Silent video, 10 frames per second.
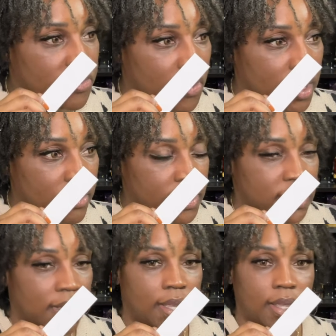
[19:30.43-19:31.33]

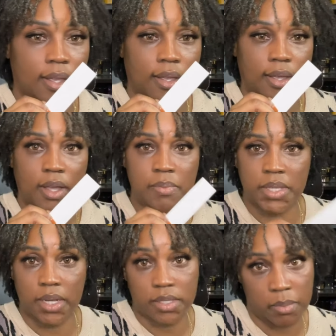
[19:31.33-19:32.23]
fragrance, comes
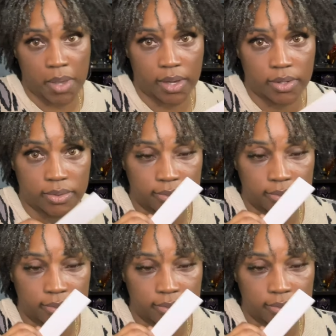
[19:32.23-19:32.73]
in the tobacco.